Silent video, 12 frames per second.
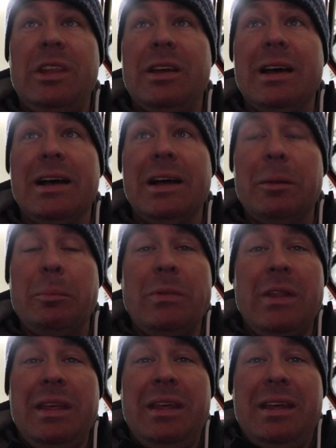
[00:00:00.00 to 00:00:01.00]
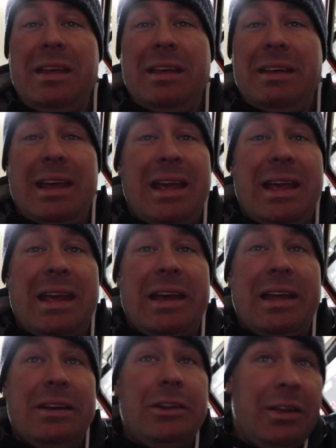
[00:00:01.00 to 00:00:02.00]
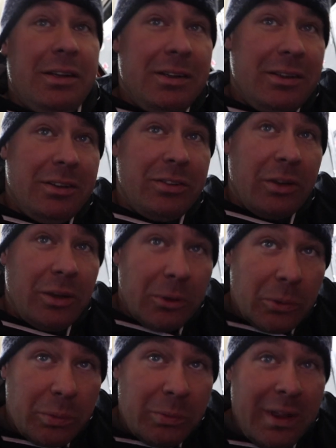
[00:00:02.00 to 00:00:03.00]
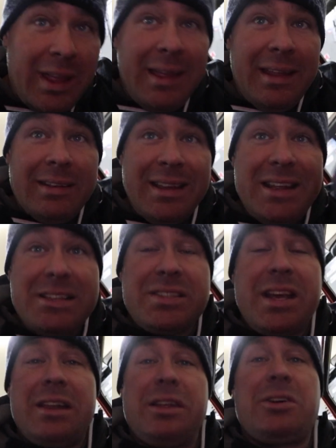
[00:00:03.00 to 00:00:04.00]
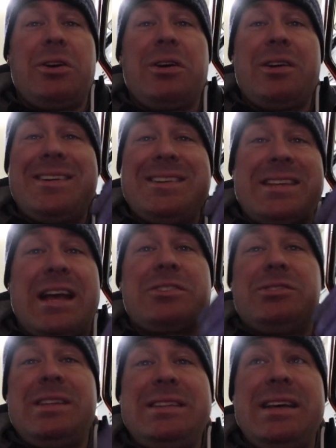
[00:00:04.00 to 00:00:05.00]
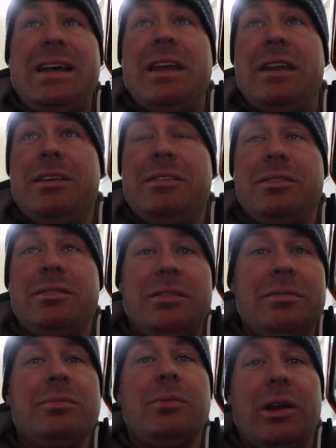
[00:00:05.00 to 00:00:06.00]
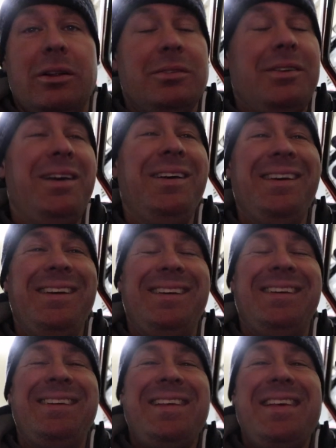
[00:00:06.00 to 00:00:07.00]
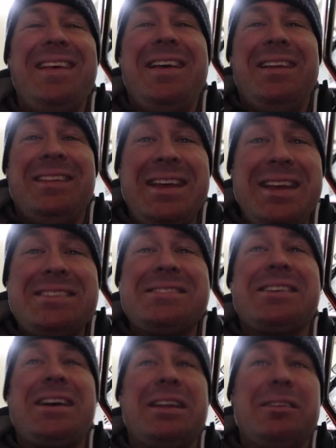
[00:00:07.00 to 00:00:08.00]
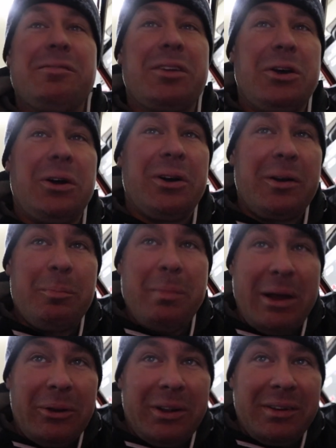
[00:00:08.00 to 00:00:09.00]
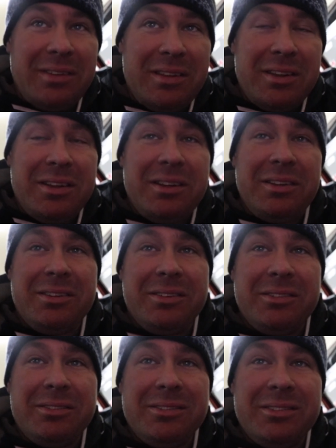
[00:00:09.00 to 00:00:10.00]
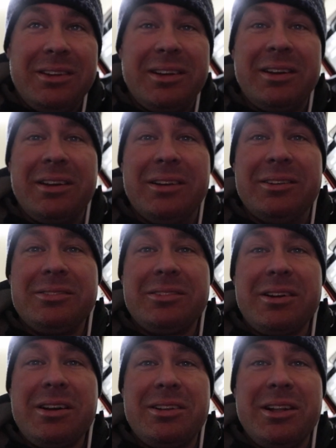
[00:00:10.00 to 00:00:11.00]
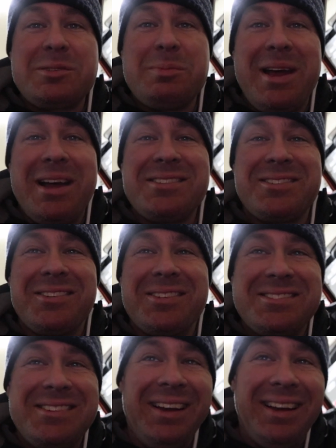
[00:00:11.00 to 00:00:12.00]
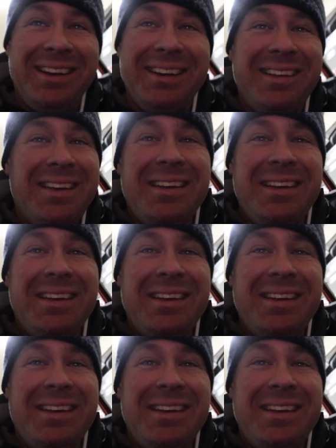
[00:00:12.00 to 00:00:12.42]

Um, and so the inside of the car is actually done. Well, the inside of the car mounting the uh, clutch master is done.